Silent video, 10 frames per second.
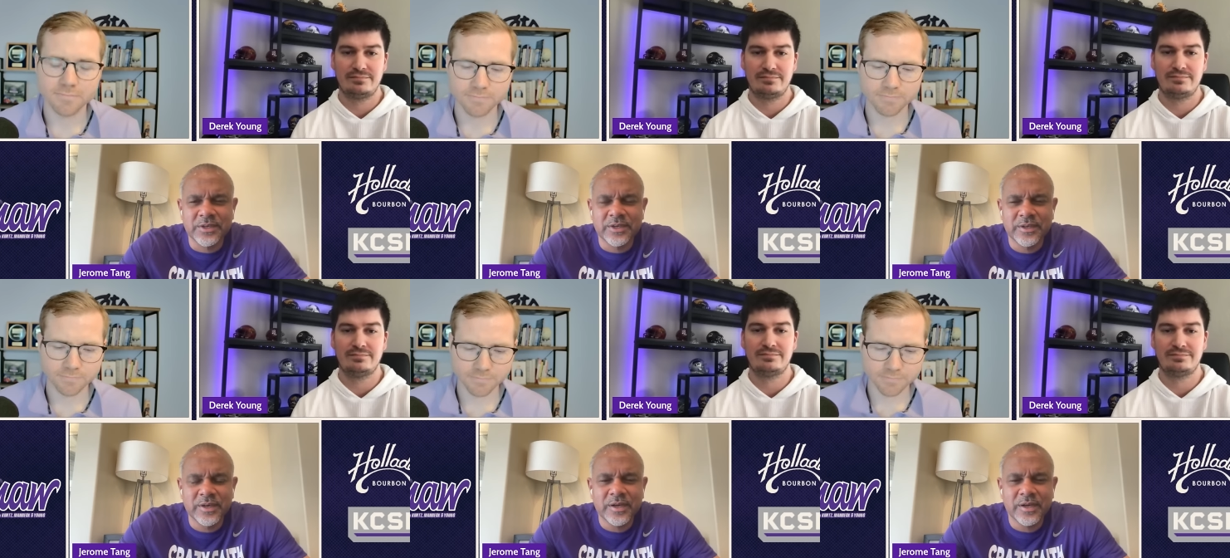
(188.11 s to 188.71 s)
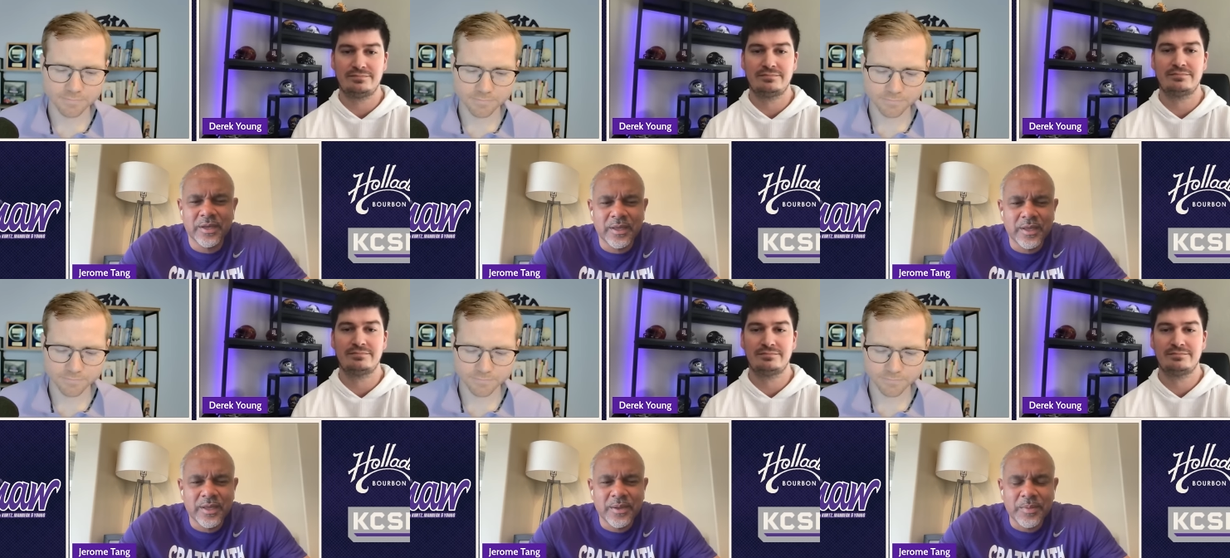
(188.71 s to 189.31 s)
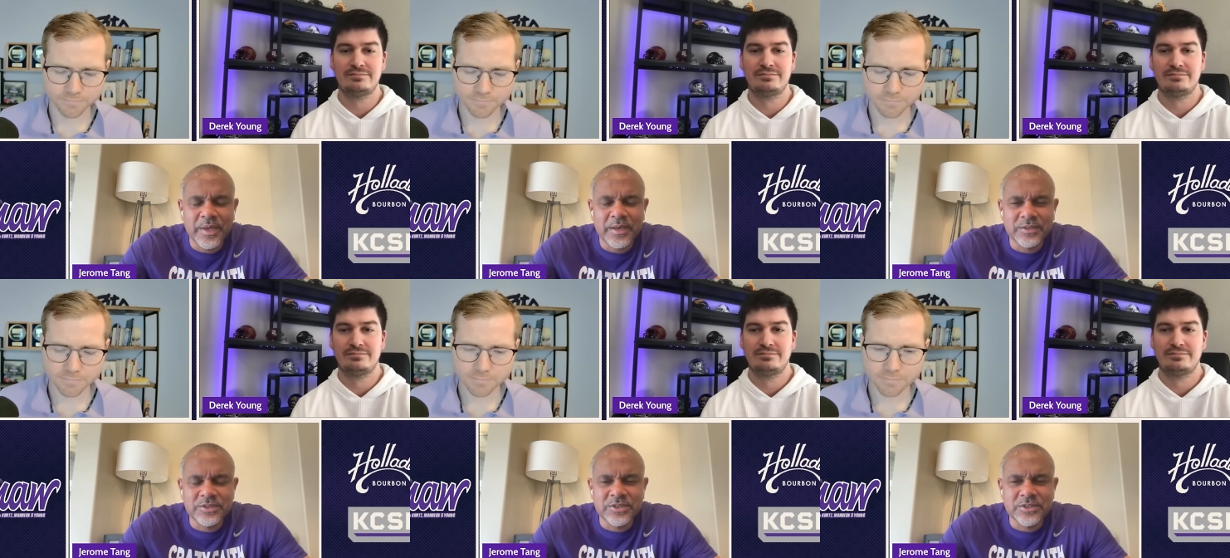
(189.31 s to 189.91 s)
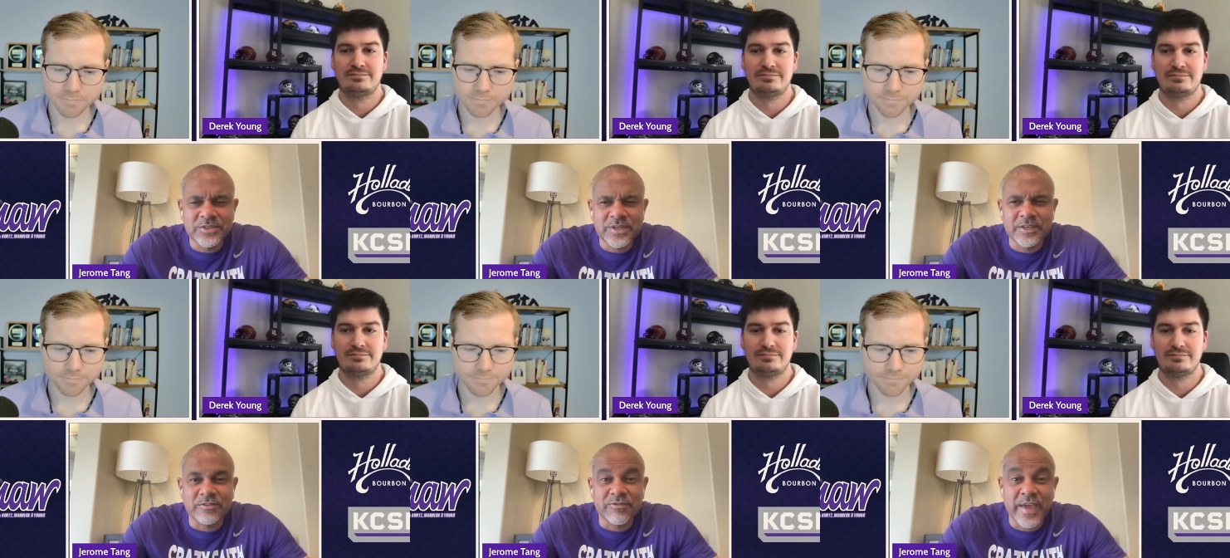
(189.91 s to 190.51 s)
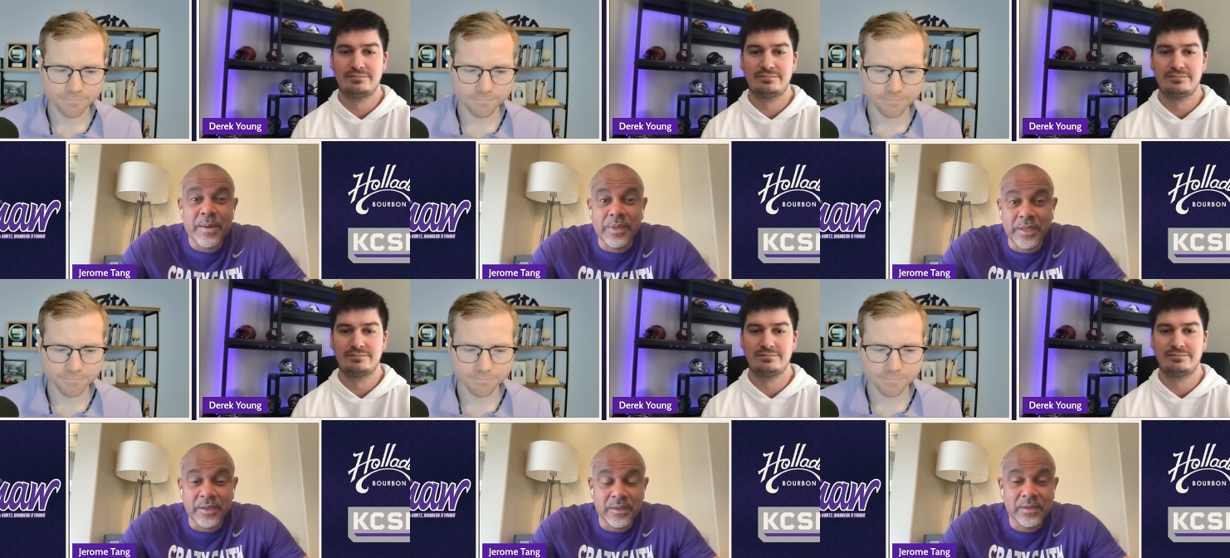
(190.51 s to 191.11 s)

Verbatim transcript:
Speaker 1: Dug, man, is just his family.